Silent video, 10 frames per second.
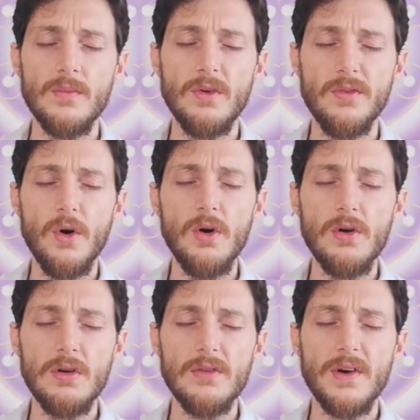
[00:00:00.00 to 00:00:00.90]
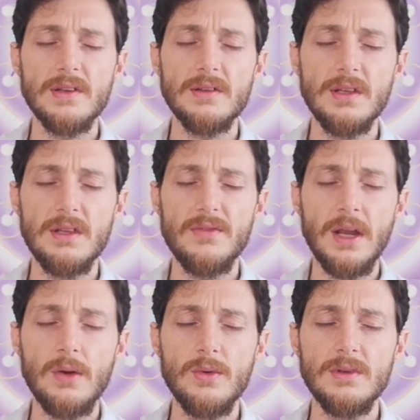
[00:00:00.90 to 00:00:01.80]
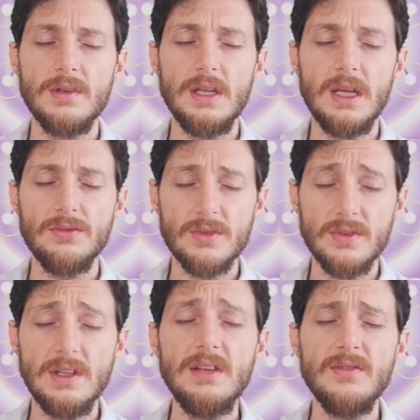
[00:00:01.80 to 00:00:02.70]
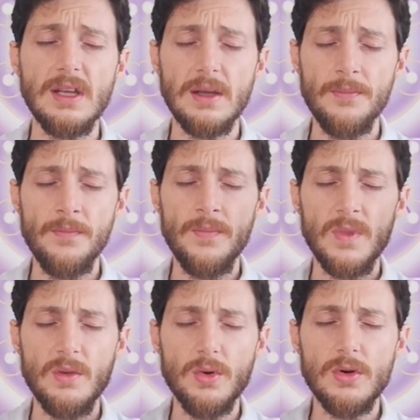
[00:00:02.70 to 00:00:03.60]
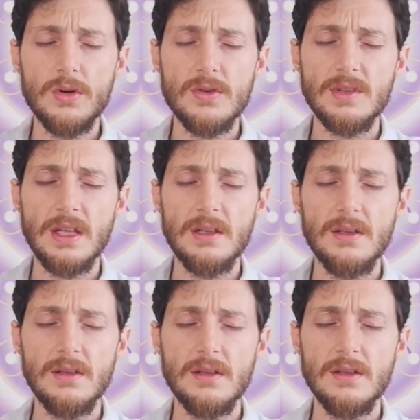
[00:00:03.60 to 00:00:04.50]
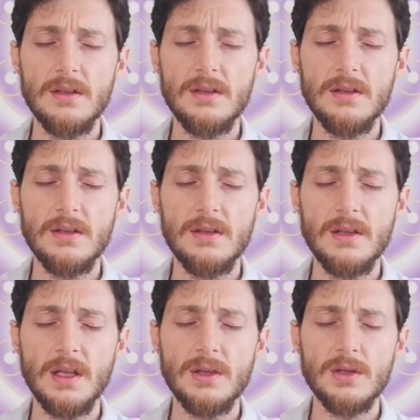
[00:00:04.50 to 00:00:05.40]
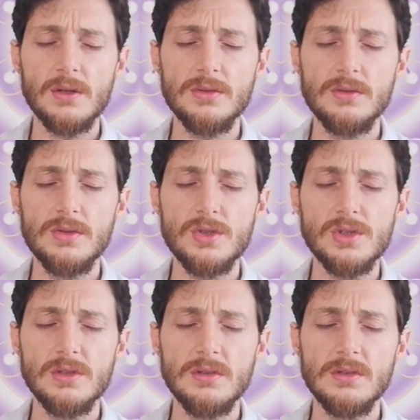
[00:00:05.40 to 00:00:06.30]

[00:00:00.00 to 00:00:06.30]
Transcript: of all of us in the frequency, and receiving the more you send unconditional